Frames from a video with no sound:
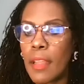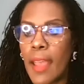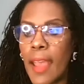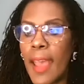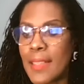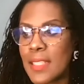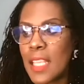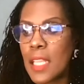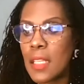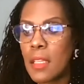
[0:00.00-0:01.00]

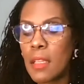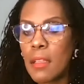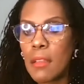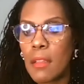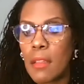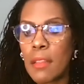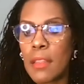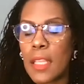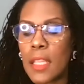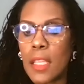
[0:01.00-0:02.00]
asking
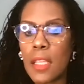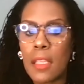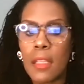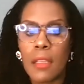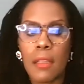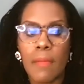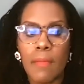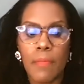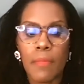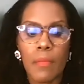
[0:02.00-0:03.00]
the
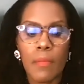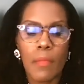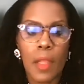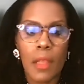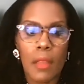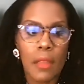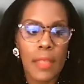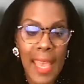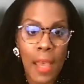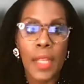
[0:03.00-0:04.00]

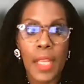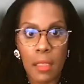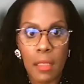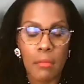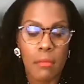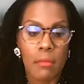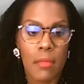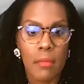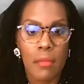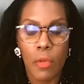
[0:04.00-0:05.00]
county
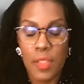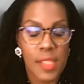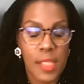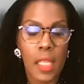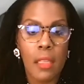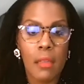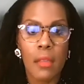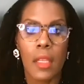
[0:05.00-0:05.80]
or city